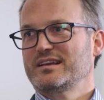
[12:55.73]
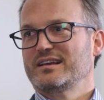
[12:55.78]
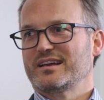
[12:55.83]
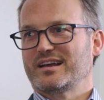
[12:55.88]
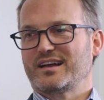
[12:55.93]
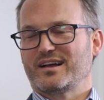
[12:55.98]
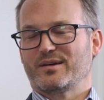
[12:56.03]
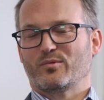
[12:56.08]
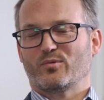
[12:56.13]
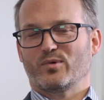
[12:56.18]

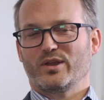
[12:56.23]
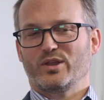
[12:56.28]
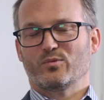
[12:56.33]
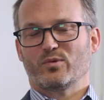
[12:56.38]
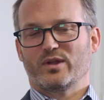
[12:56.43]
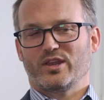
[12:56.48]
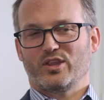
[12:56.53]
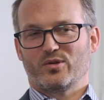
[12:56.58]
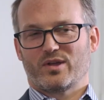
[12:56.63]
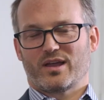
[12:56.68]

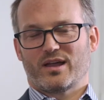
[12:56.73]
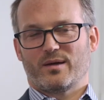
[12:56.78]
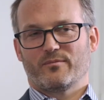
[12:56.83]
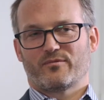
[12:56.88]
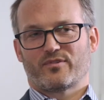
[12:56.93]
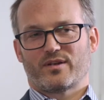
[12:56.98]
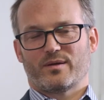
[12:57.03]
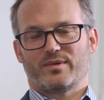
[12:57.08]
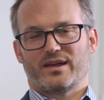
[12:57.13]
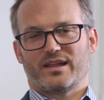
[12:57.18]
When you come
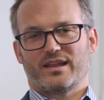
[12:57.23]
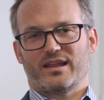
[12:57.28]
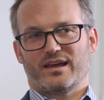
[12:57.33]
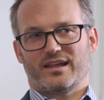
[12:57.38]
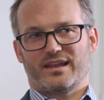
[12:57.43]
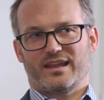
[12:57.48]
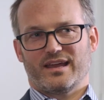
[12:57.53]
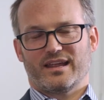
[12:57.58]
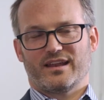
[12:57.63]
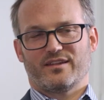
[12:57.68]
from a
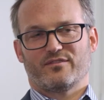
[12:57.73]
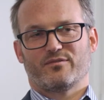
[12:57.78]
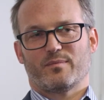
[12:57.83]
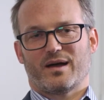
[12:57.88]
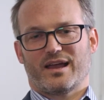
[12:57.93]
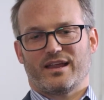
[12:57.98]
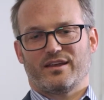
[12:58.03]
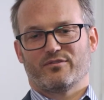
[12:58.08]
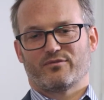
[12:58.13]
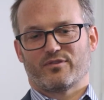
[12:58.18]
negative
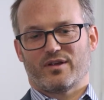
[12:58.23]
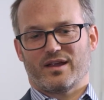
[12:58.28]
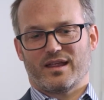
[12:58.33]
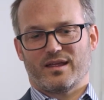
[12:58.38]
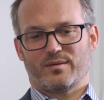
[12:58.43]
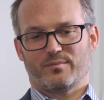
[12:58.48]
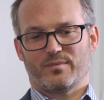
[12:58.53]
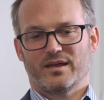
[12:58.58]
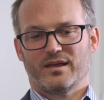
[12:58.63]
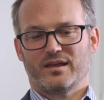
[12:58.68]
mind
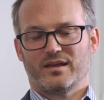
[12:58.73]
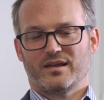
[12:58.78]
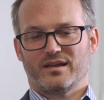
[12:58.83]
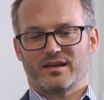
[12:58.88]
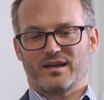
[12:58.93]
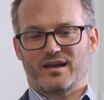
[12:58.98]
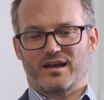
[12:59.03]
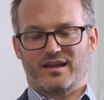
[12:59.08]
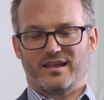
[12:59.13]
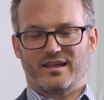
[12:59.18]
frame,
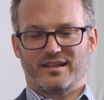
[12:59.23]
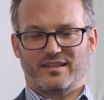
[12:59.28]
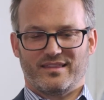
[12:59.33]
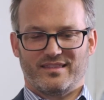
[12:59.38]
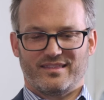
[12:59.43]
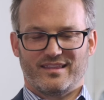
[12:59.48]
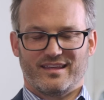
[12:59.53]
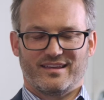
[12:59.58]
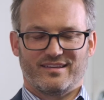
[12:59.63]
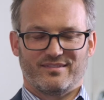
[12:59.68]

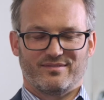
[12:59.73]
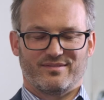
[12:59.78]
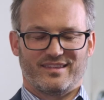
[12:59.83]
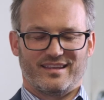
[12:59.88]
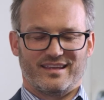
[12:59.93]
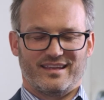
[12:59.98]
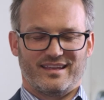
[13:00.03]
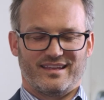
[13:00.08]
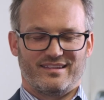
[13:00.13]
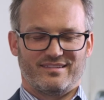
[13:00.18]

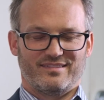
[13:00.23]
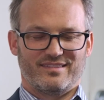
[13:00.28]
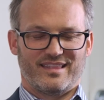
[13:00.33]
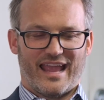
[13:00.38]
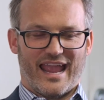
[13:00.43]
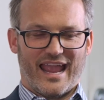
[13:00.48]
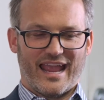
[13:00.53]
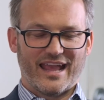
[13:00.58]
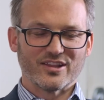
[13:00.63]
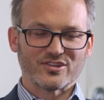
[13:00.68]
the
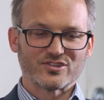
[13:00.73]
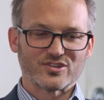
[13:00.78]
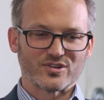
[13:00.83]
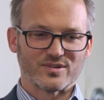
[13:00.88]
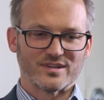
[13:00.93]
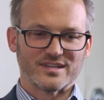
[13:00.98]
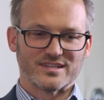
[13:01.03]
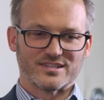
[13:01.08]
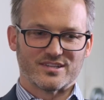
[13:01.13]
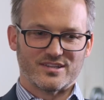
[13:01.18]
answer
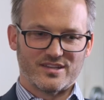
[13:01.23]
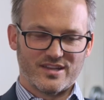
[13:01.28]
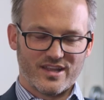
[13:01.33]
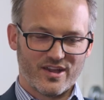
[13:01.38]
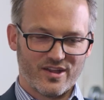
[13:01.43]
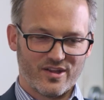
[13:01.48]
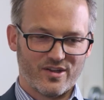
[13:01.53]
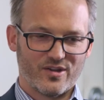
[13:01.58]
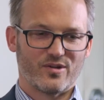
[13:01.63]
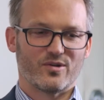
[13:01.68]
is
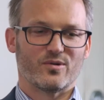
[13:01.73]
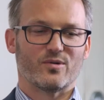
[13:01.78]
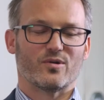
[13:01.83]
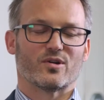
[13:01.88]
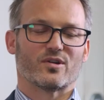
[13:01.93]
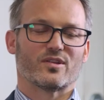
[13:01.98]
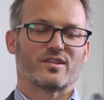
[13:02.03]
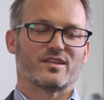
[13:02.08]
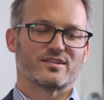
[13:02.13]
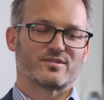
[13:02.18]
no,
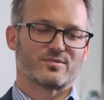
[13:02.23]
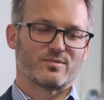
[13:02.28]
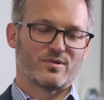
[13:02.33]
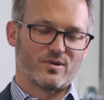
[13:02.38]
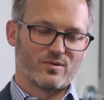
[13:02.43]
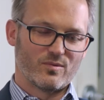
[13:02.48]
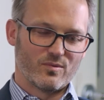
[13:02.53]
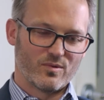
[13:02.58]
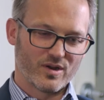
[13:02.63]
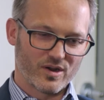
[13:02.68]
or this
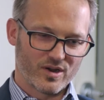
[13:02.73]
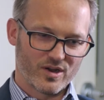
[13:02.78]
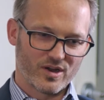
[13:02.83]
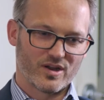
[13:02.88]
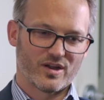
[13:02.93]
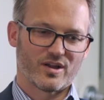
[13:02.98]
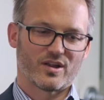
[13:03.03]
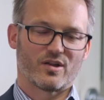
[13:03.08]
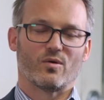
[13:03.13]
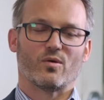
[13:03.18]
won't
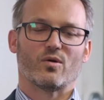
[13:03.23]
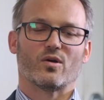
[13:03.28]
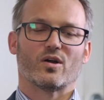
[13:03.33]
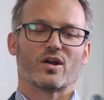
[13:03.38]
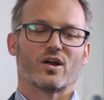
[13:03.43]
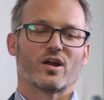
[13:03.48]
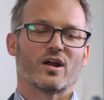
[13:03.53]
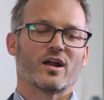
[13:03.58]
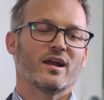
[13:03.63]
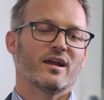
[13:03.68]
work,
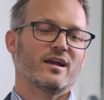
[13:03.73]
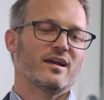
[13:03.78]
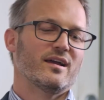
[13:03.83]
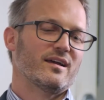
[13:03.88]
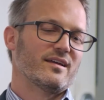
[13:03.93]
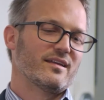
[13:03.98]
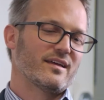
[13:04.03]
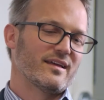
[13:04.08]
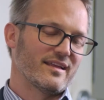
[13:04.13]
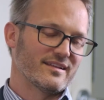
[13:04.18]
or
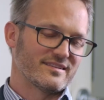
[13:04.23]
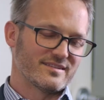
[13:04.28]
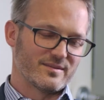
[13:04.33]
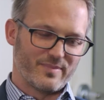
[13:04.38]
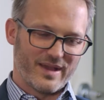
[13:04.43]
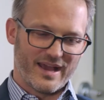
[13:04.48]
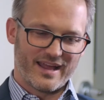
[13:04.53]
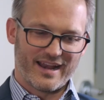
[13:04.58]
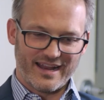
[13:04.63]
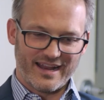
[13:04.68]
that's a bad